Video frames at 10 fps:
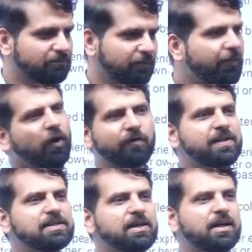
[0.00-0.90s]
We
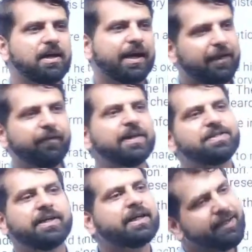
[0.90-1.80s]
always refer
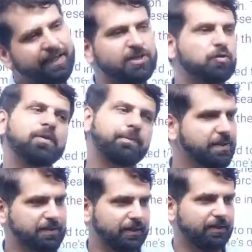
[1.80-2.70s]
history in context to the
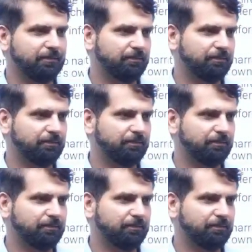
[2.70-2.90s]
present.